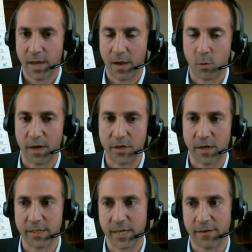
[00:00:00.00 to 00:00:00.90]
And what I've
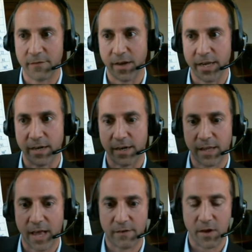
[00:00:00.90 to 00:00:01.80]
done is I've invited a
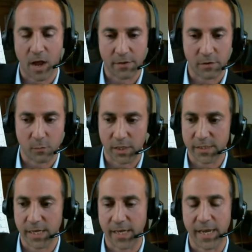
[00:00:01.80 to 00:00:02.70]
lot of other real
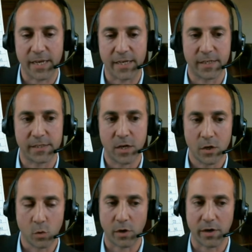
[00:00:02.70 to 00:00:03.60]
estate agents
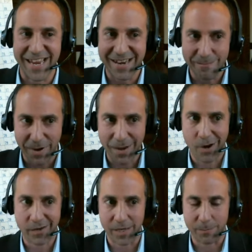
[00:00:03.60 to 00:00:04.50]
who are in my
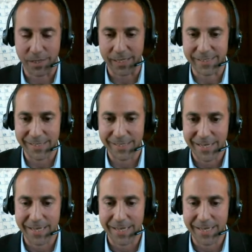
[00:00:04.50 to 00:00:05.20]
marketplace